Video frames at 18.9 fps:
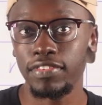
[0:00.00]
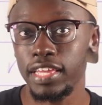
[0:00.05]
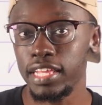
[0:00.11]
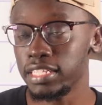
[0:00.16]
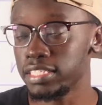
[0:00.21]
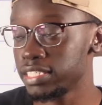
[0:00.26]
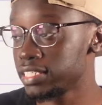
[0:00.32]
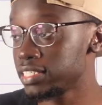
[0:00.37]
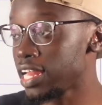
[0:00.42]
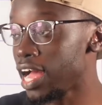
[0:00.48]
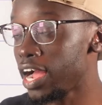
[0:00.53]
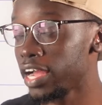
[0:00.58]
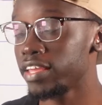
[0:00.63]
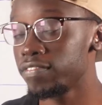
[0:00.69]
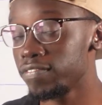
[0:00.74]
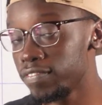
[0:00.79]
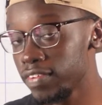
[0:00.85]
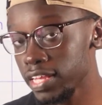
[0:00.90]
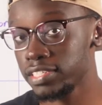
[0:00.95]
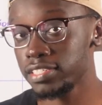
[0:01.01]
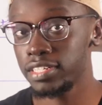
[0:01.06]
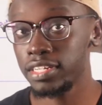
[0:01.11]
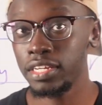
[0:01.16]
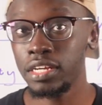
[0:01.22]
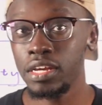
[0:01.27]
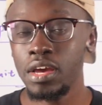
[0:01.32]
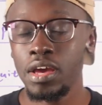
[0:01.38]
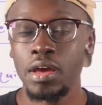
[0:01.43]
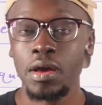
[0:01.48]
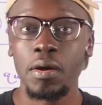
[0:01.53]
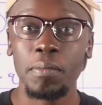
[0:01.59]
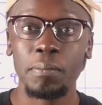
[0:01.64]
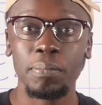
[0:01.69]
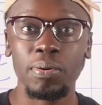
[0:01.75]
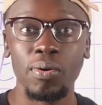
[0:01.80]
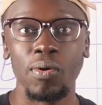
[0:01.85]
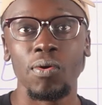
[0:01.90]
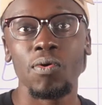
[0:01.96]
Can stock investing
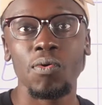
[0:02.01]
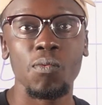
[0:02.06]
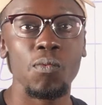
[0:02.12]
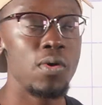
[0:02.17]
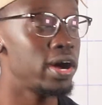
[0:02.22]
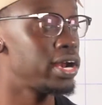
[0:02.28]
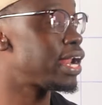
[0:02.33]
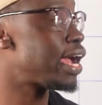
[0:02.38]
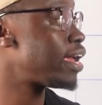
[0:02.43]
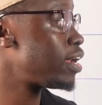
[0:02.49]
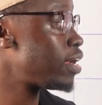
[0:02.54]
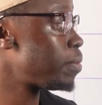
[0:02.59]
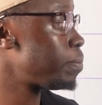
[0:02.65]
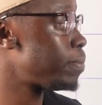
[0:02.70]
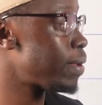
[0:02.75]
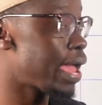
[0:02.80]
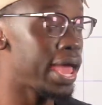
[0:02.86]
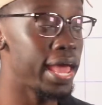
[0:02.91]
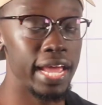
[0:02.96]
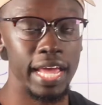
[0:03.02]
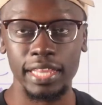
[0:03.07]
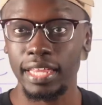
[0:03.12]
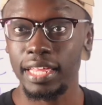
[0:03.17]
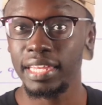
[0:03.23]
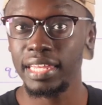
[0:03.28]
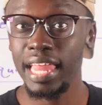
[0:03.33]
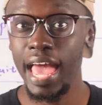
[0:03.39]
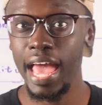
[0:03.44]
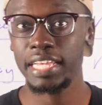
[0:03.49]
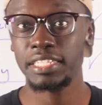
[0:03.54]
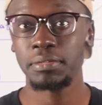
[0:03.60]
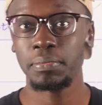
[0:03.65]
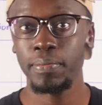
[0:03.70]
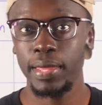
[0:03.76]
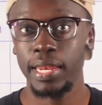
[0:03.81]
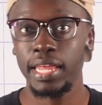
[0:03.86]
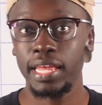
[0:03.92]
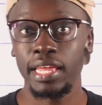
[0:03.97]
pull one out of the bag at the last
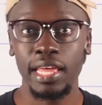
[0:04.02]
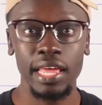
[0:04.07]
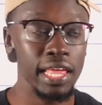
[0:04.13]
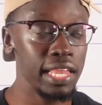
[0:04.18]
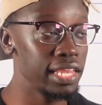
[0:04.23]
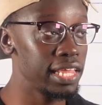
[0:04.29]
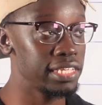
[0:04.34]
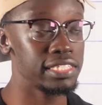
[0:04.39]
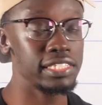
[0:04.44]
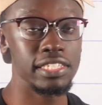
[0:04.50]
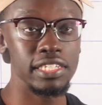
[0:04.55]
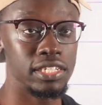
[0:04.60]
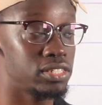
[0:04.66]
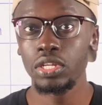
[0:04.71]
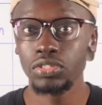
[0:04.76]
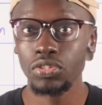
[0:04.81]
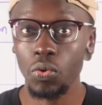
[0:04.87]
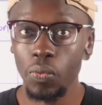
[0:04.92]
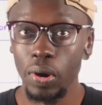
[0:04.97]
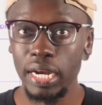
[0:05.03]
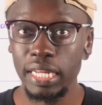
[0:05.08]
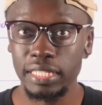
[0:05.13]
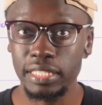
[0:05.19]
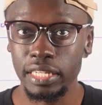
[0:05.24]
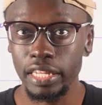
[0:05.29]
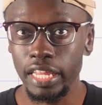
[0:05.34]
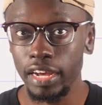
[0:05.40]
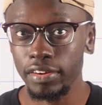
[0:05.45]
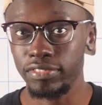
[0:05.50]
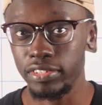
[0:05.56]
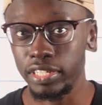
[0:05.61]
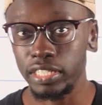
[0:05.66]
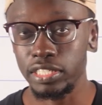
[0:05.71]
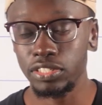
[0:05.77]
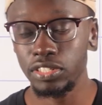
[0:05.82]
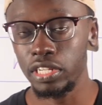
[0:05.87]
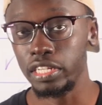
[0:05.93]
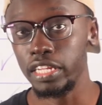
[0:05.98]
minute? Let's see. So what is
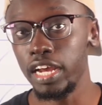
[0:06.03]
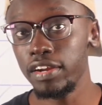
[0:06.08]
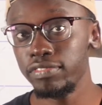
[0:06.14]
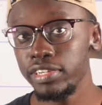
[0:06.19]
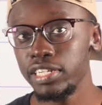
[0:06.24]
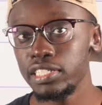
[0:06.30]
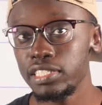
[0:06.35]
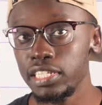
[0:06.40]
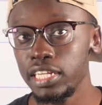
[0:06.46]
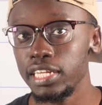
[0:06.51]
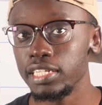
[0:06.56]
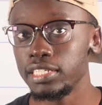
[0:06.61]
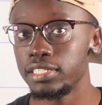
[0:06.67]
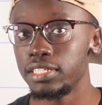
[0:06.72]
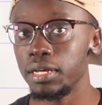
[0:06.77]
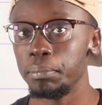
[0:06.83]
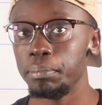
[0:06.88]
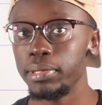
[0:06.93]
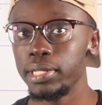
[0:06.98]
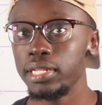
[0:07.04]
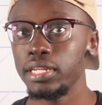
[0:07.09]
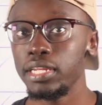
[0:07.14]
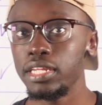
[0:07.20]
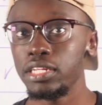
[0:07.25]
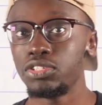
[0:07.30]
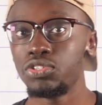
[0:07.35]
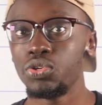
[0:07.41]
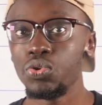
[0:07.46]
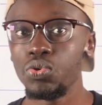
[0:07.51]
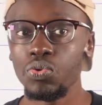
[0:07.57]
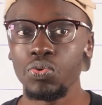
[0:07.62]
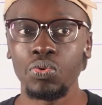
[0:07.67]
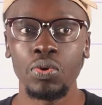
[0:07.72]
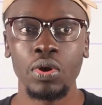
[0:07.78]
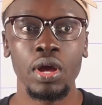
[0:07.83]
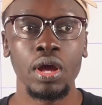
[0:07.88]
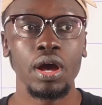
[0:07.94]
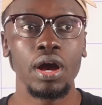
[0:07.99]
leverage? Leverage is the ability to
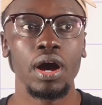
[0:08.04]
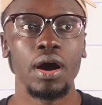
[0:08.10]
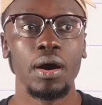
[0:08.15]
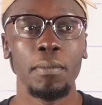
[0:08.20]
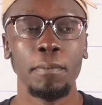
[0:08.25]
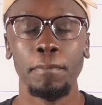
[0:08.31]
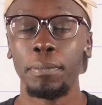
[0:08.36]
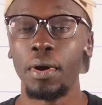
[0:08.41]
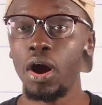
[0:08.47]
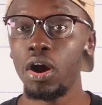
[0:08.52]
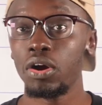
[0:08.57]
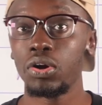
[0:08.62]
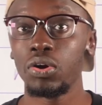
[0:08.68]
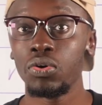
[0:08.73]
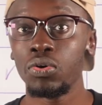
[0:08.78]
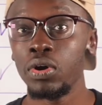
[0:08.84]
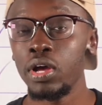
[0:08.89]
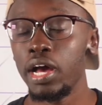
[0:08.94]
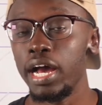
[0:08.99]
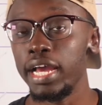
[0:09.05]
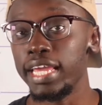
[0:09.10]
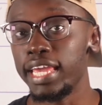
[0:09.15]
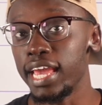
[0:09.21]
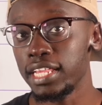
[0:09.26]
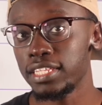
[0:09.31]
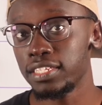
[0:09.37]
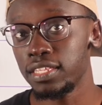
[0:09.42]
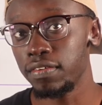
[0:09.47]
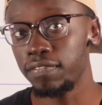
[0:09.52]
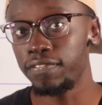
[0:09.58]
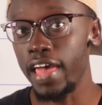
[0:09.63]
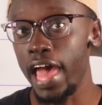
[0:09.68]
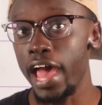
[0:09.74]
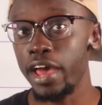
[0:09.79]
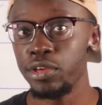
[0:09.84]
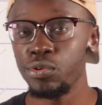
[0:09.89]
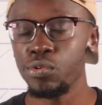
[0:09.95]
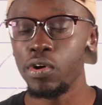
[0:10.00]
borrow against the
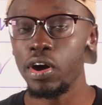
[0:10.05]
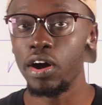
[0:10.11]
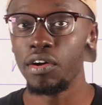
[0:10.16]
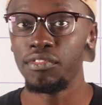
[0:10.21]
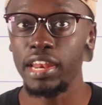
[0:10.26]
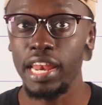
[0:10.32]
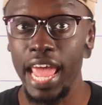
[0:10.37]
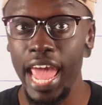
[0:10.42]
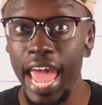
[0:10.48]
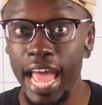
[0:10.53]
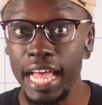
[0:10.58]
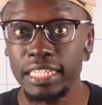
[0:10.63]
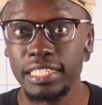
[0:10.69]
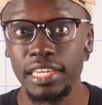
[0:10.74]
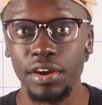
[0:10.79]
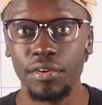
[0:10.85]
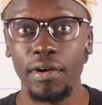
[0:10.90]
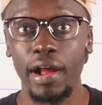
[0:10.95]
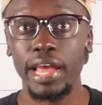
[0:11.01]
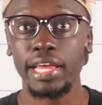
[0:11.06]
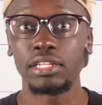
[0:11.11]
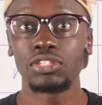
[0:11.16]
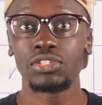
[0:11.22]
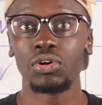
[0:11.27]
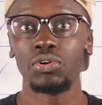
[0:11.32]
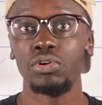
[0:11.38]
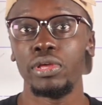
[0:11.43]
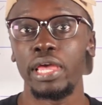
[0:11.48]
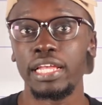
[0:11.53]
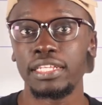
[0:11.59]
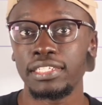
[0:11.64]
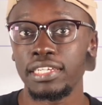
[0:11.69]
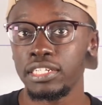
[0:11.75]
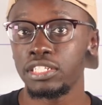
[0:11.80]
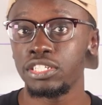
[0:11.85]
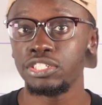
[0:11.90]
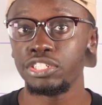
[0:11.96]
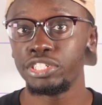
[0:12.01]
value of an asset, right? So
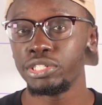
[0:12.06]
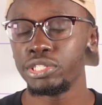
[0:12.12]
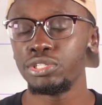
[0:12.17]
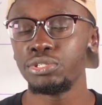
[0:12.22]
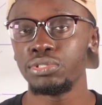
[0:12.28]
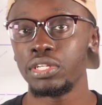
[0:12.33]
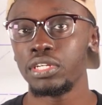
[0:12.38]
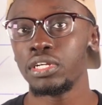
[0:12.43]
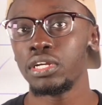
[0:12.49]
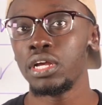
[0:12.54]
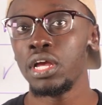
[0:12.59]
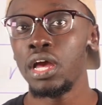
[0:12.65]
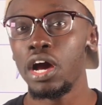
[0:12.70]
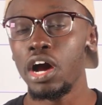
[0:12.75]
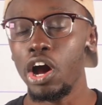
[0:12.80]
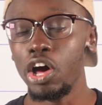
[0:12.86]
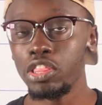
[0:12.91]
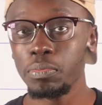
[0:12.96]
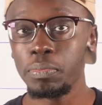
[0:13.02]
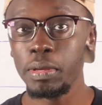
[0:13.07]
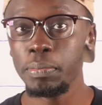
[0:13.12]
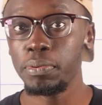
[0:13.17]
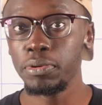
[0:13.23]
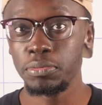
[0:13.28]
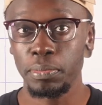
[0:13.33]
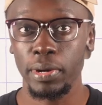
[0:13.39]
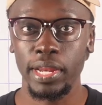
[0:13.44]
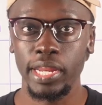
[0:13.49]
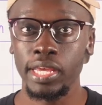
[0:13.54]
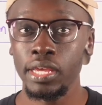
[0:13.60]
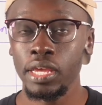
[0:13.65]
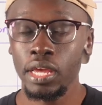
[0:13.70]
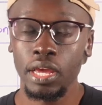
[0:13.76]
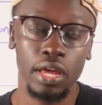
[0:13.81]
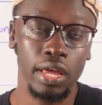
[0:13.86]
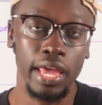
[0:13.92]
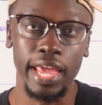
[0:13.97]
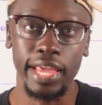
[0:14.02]
essentially you're using other people's money,
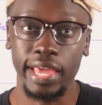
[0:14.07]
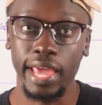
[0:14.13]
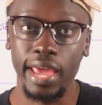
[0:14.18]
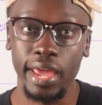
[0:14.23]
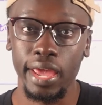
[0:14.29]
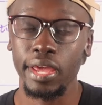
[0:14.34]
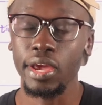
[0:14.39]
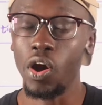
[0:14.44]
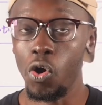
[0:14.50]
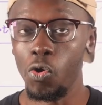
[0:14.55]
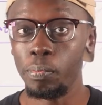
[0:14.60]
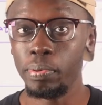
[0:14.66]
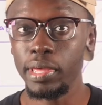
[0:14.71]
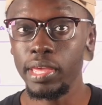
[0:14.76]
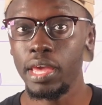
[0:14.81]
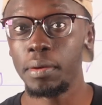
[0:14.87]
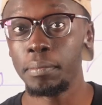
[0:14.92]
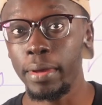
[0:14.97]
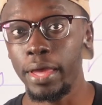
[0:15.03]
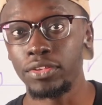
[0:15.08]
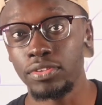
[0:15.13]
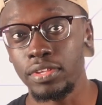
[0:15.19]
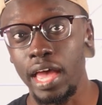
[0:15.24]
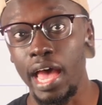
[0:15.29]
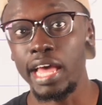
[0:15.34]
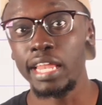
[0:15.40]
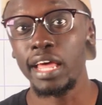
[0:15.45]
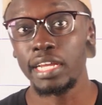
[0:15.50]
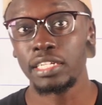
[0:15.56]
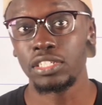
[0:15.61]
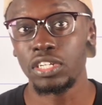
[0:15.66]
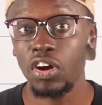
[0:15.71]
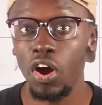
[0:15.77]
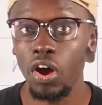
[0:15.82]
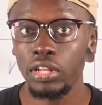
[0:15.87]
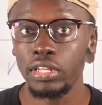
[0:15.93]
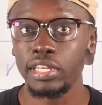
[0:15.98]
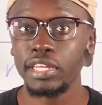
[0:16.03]
aka OPM as I like to
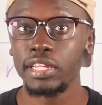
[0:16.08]
call it.